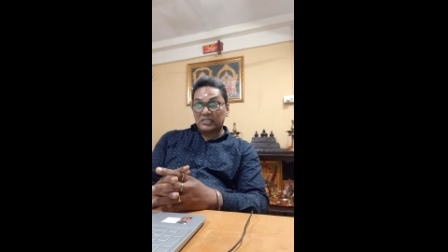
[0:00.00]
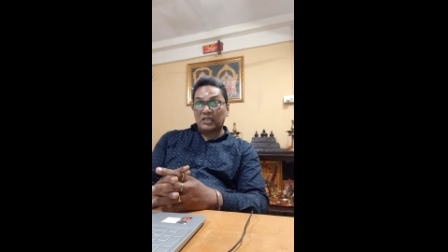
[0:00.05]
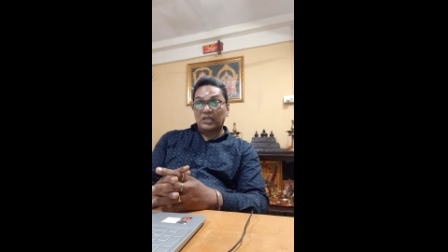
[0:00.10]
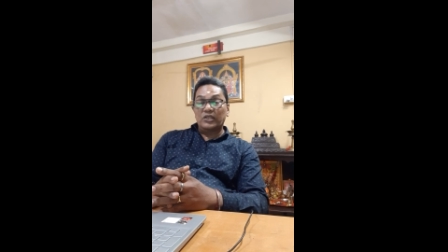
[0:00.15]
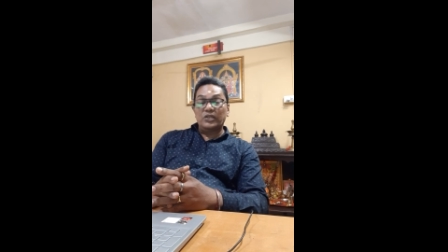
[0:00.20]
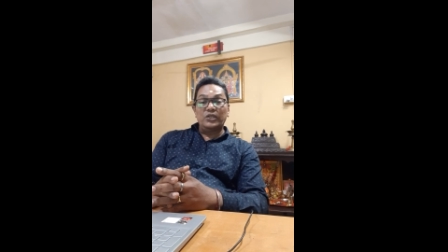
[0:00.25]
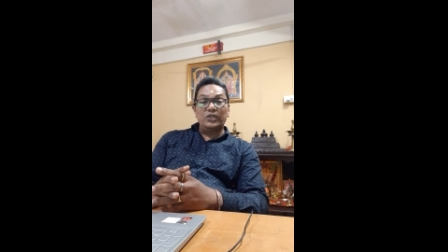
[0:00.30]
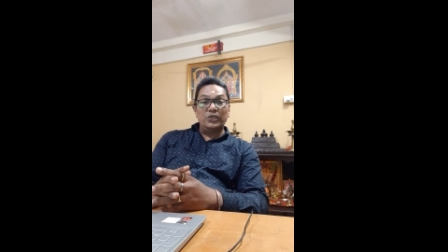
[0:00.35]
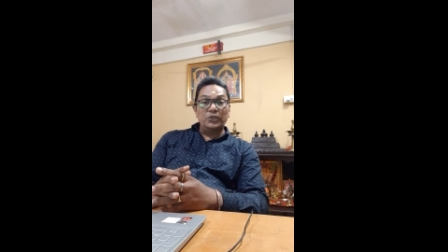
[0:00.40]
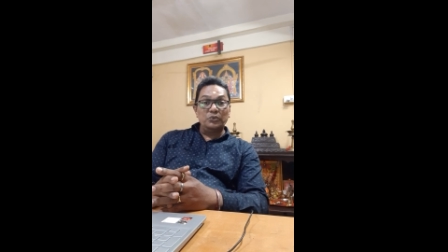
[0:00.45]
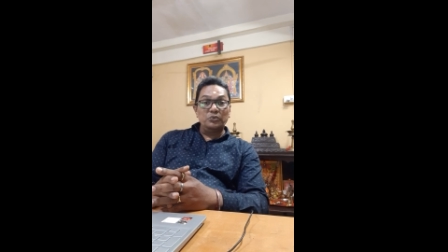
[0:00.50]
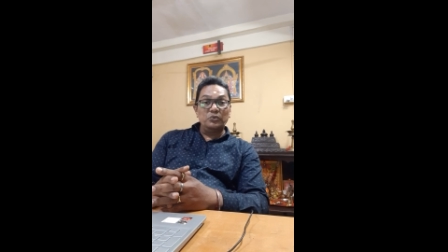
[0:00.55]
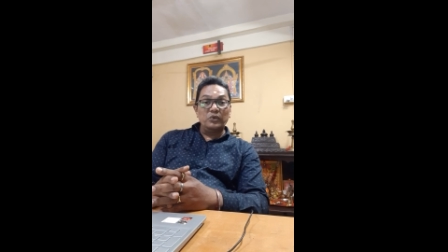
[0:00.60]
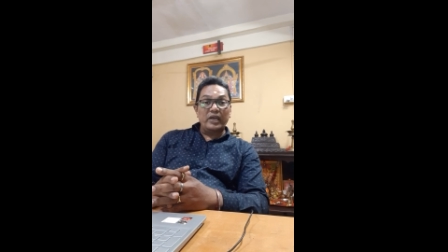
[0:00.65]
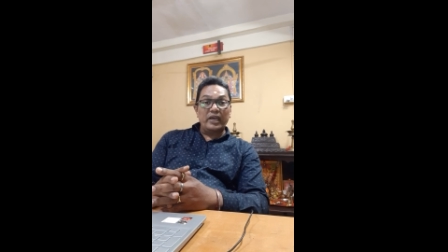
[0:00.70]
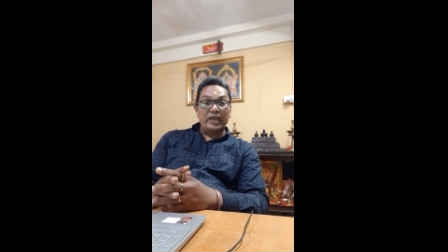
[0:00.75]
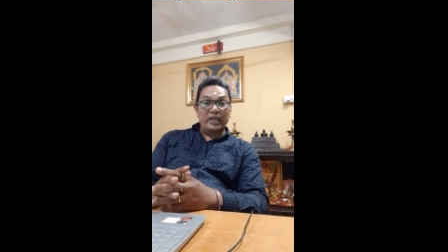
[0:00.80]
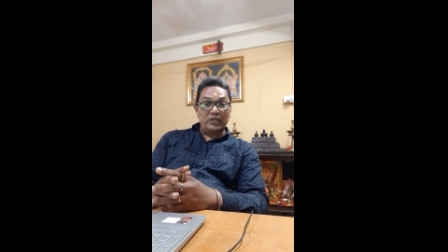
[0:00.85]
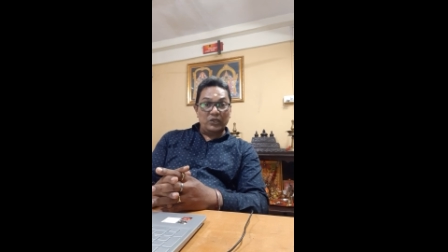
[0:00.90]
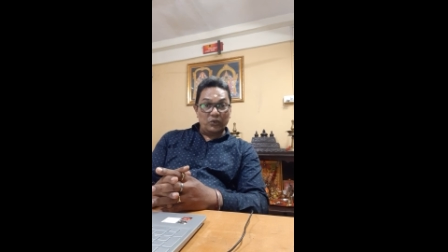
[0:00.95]
a new
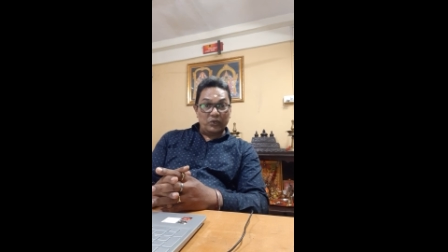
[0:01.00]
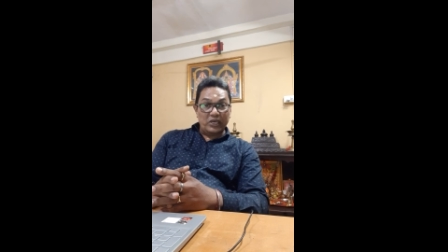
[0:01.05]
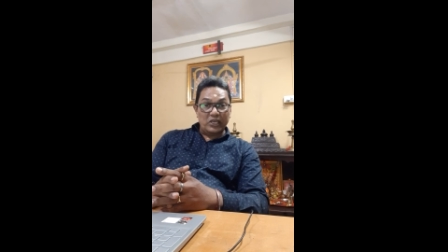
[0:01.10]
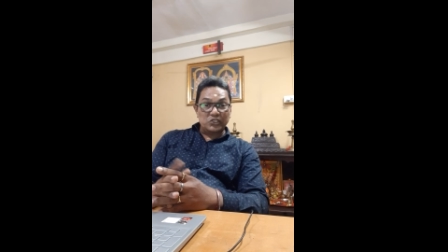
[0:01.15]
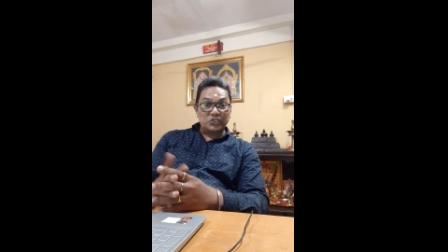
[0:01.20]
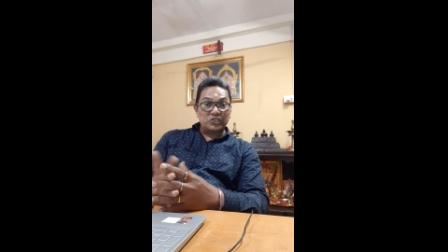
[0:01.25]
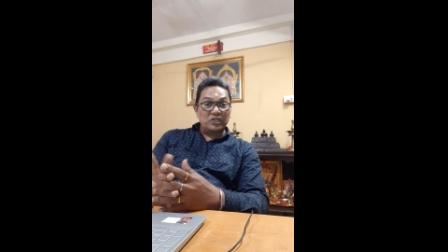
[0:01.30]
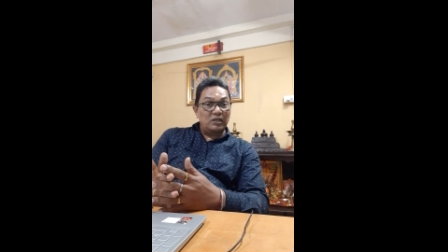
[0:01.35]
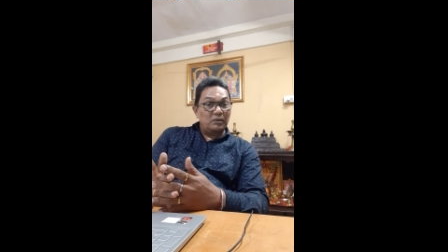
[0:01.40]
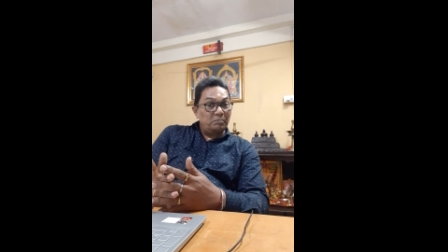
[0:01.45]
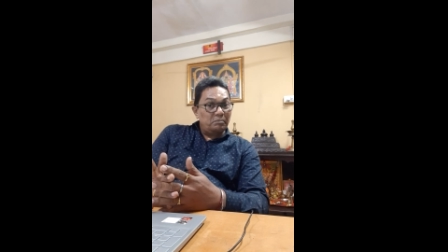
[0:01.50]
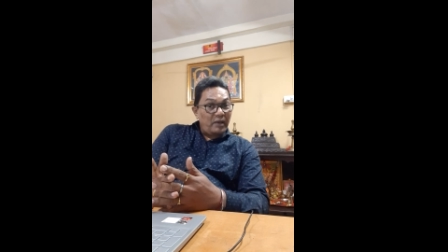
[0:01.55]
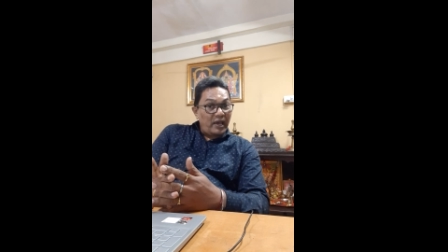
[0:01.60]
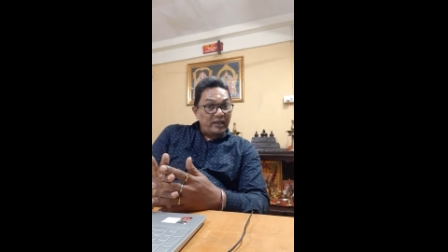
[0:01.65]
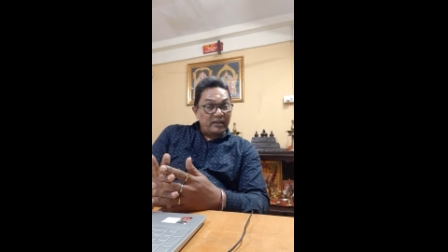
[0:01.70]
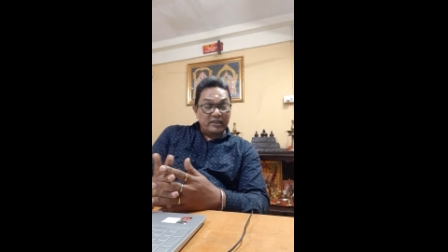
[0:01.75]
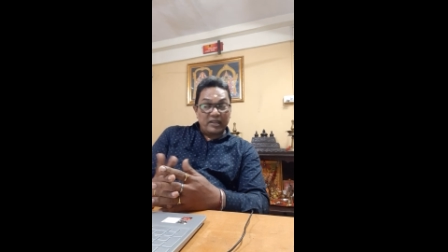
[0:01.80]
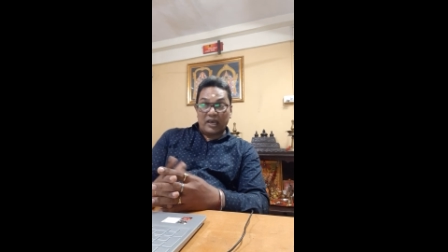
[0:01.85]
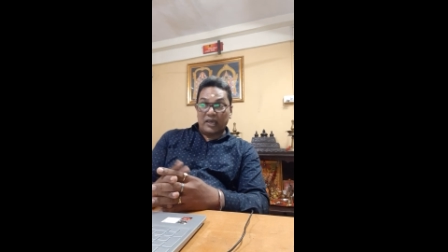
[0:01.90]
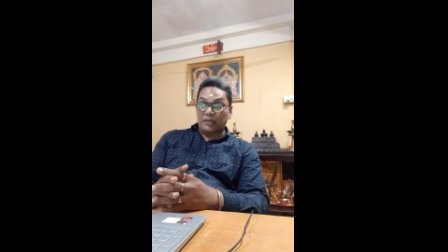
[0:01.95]
educational
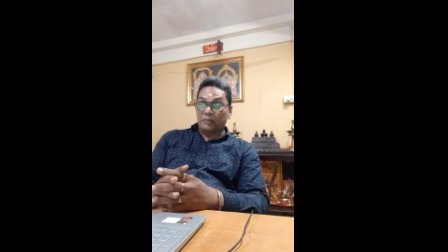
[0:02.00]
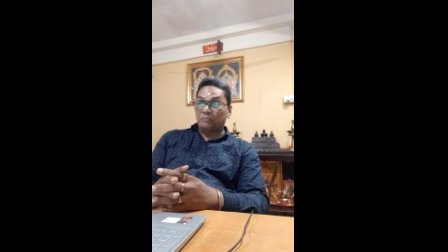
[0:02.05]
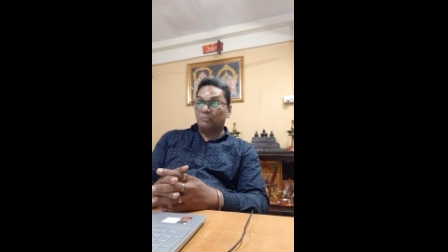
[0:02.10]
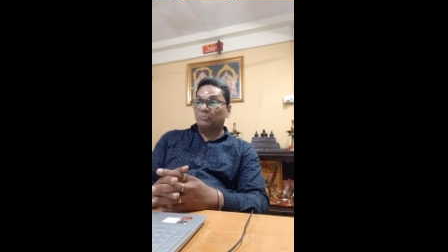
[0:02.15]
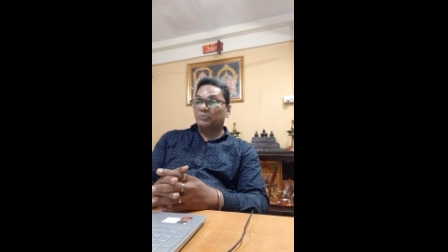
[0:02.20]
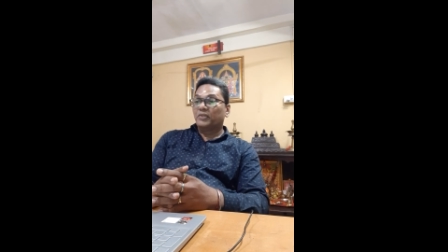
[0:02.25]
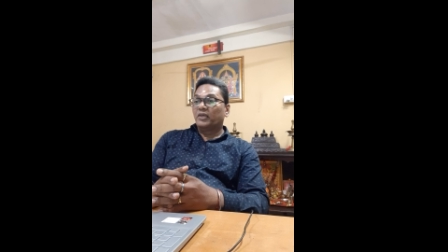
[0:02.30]
paradigm.